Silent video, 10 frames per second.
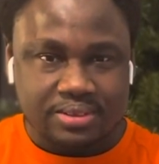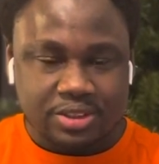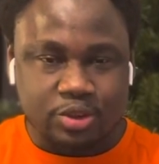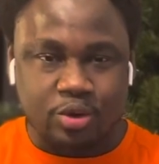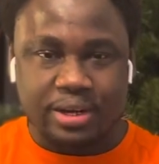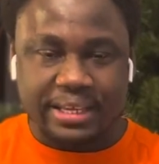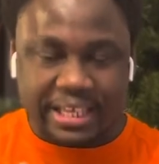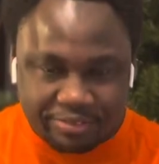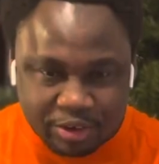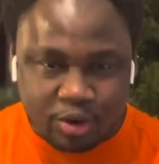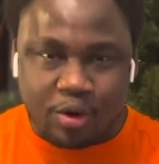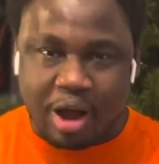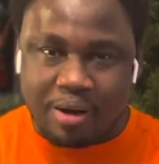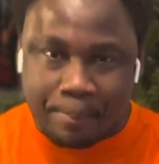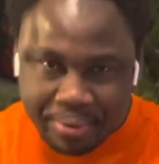So even though
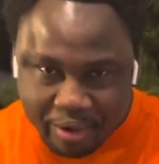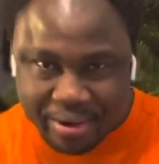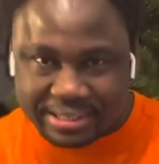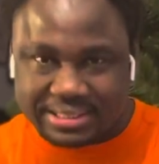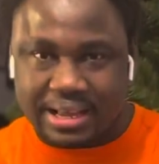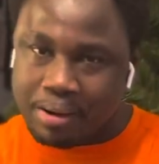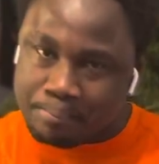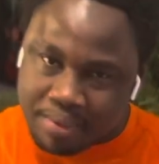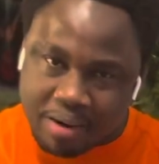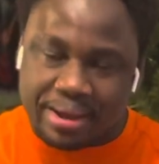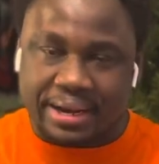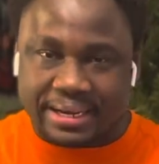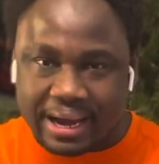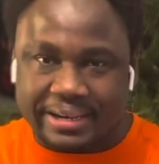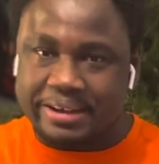our parents, our mom and
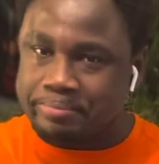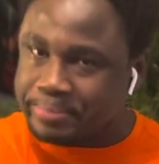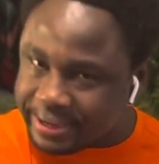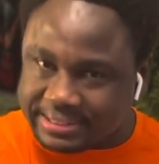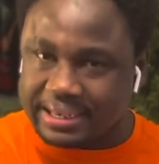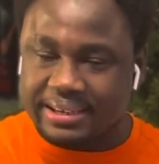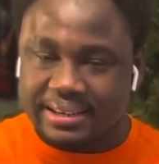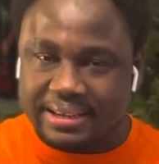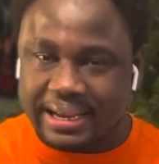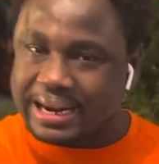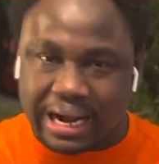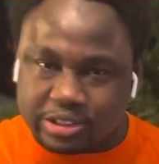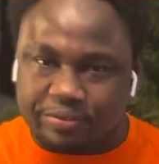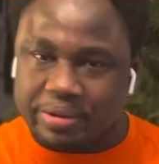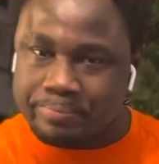dad, they mated and
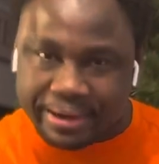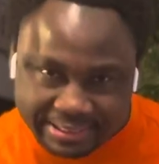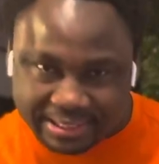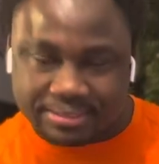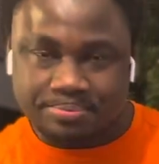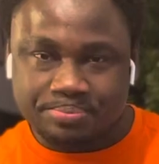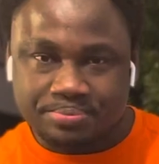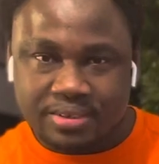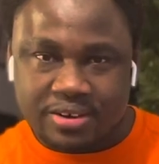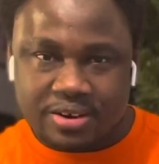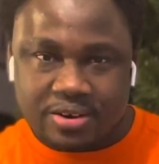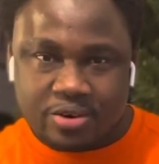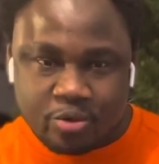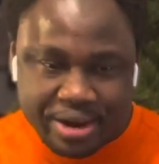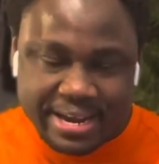out of the mating,
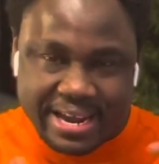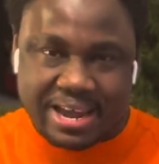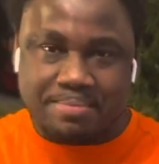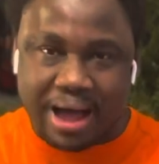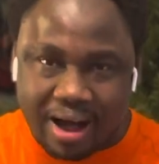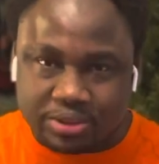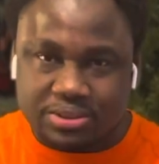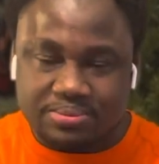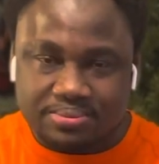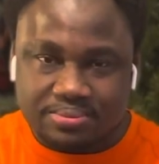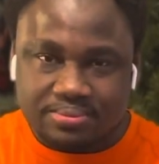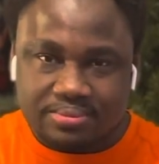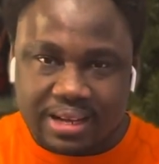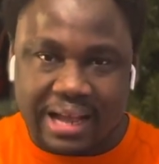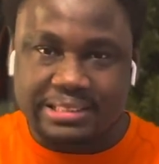we came out
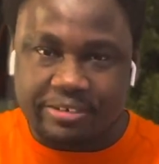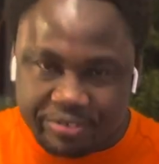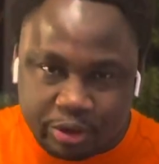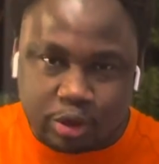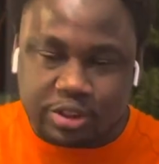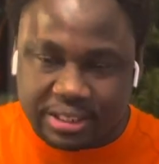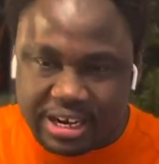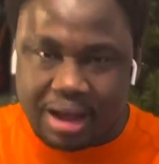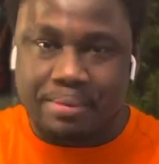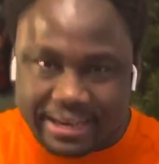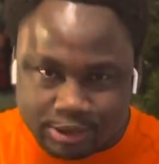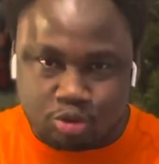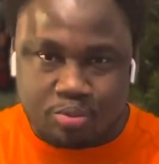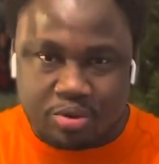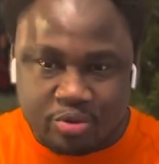as the fetus in our mother's
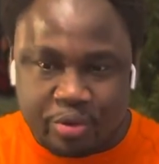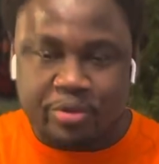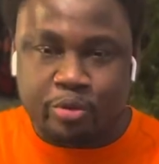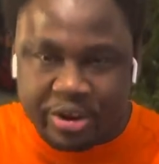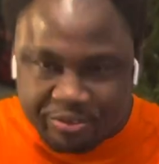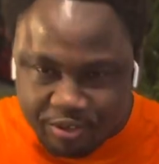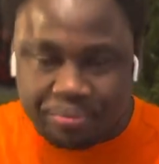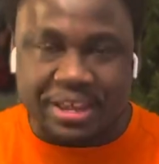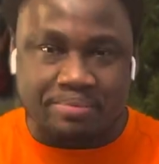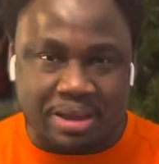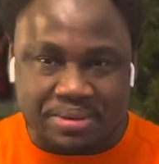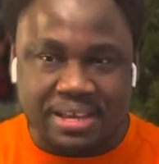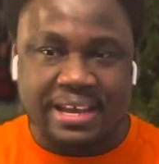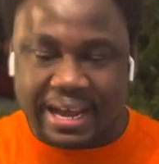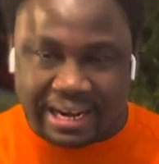womb. We, we formed a
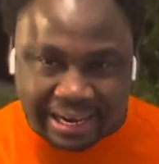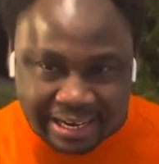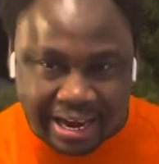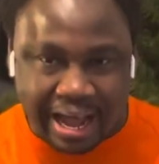baby, and at the,